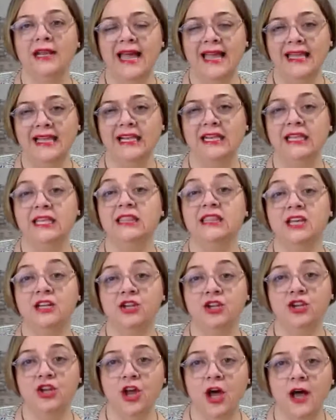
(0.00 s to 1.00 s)
likely
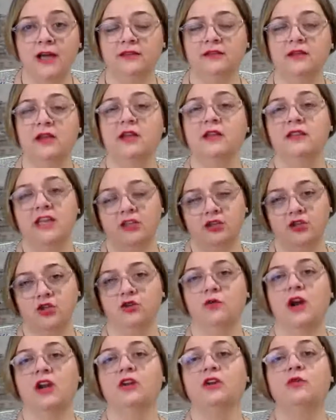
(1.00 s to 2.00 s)
than not that
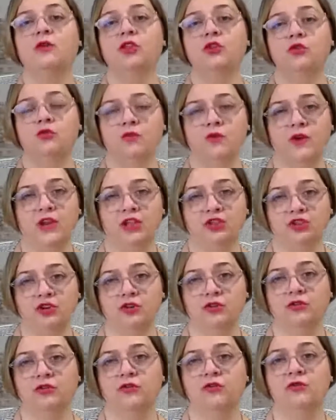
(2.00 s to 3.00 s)
you are going to
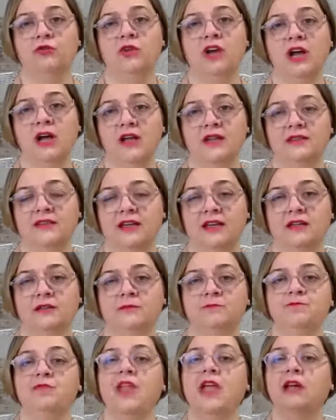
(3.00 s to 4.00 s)
return to Uganda
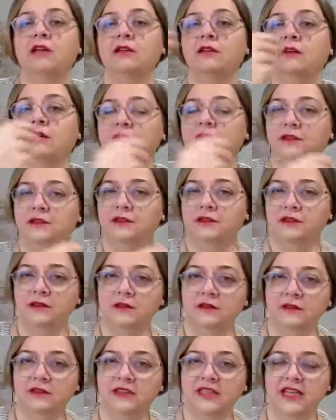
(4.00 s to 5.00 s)

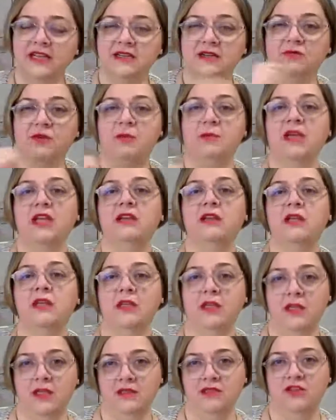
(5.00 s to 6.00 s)
than
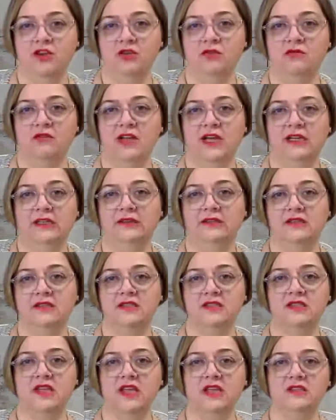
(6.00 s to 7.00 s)
remaining in the United
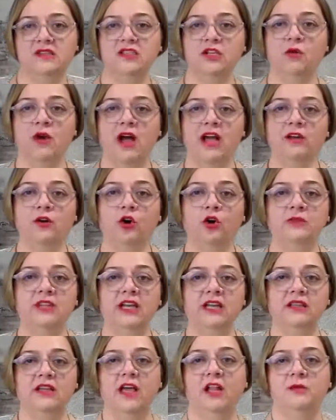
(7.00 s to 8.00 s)
States. So I hope
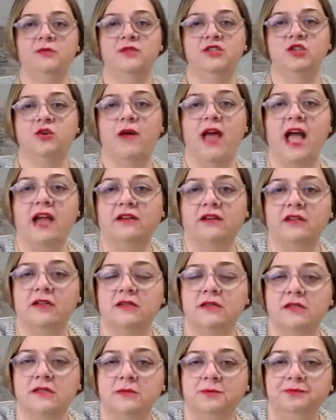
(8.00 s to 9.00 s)
that helps you,
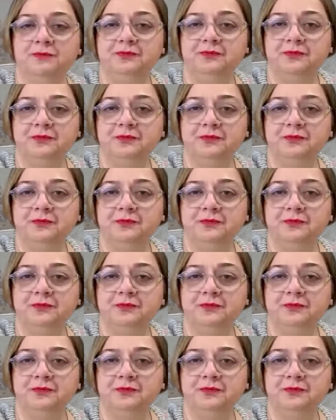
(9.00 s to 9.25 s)
Agnes.